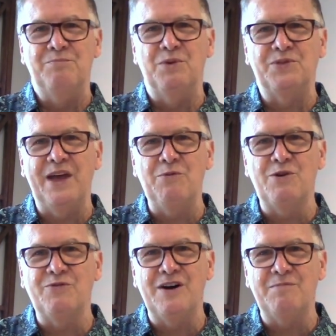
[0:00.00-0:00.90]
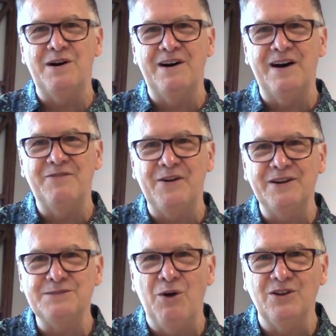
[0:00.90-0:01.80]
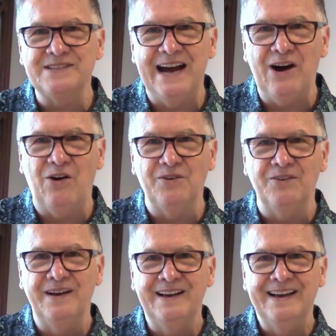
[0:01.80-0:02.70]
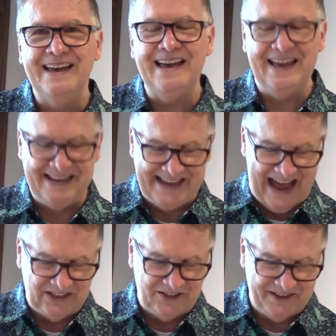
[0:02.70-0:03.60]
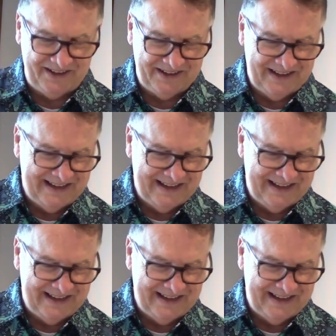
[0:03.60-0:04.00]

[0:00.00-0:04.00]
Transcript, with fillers: but they were from a, a very small town in, in Galilee.